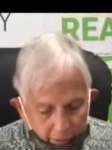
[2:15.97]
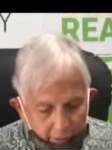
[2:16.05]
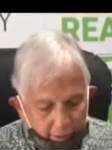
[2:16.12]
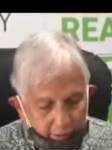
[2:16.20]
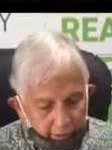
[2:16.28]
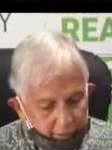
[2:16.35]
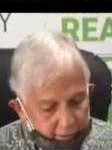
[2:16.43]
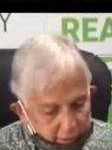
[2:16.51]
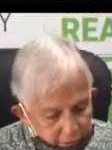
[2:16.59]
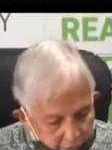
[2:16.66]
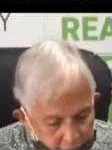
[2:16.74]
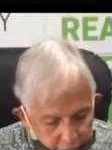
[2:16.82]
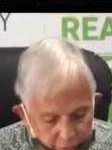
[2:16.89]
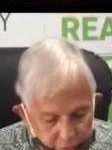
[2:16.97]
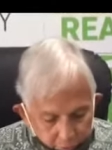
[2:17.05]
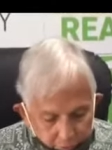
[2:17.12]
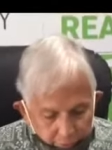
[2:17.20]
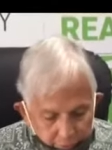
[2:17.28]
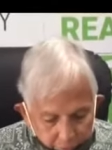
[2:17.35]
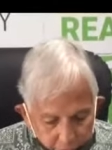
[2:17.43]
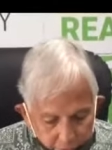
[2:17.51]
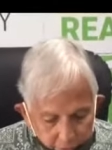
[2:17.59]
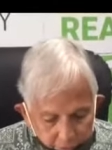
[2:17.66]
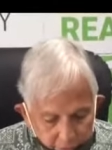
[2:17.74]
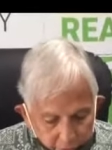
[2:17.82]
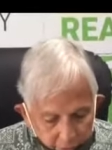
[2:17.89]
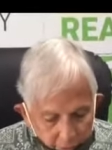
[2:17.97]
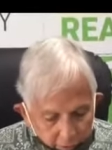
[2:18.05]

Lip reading: He continues to refuse